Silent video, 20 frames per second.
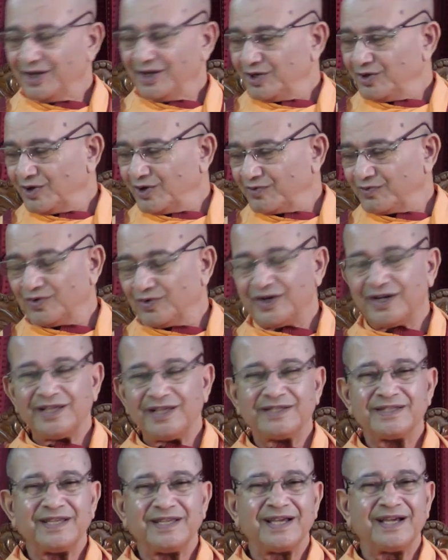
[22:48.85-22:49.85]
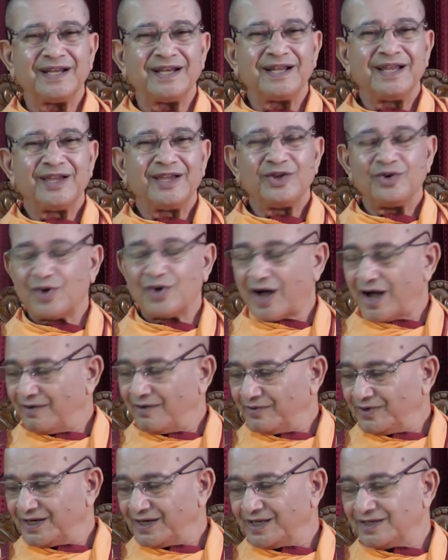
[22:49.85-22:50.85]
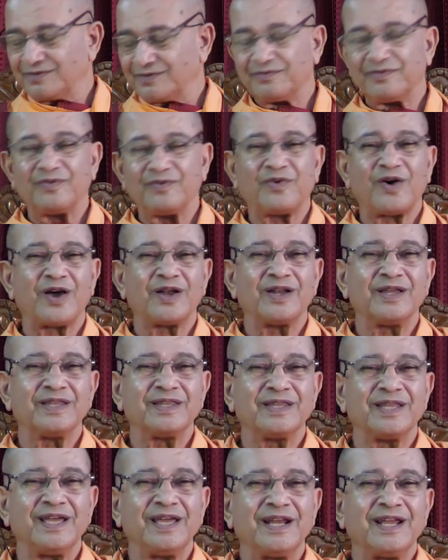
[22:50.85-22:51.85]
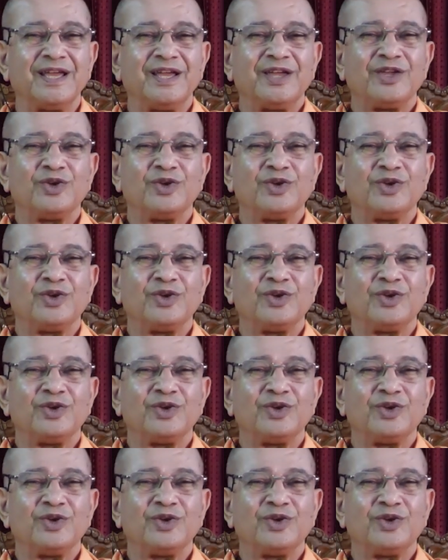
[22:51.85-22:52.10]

Your food is here, you offered is fallen there,